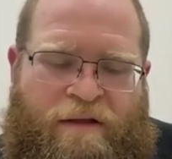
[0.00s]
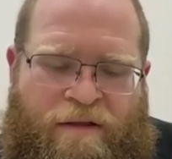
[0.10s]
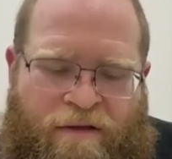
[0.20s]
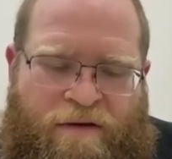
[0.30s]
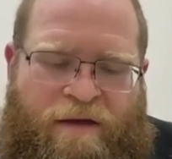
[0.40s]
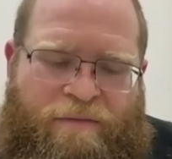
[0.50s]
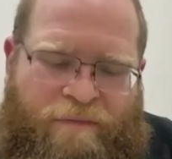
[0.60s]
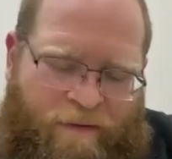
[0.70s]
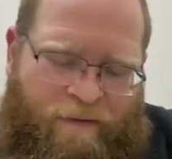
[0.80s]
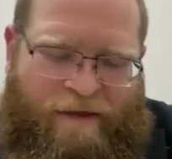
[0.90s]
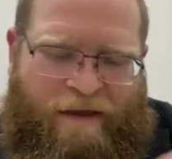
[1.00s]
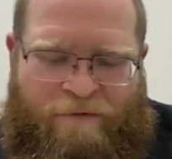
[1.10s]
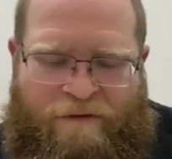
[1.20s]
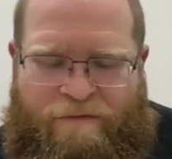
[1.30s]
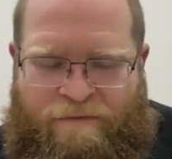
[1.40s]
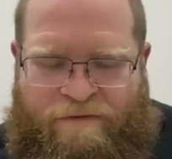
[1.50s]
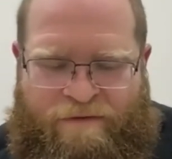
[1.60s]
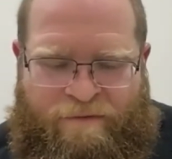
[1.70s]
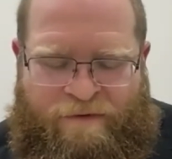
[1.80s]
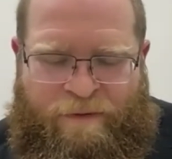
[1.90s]
Okay, maybe at the end we'll
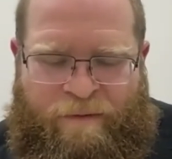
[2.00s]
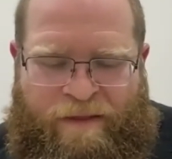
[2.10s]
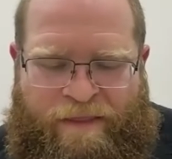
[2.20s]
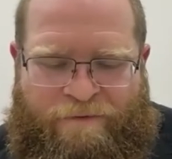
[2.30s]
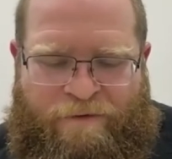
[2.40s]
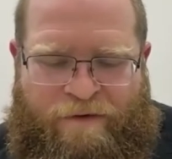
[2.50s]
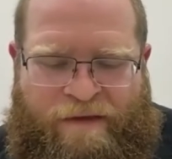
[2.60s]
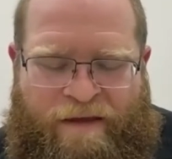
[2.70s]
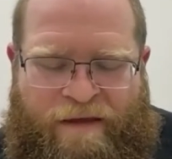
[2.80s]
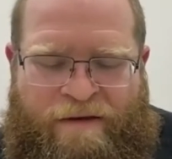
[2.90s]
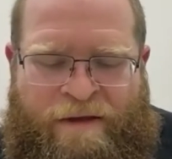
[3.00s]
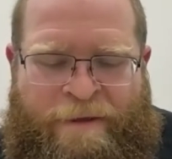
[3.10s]
speak about that for a second.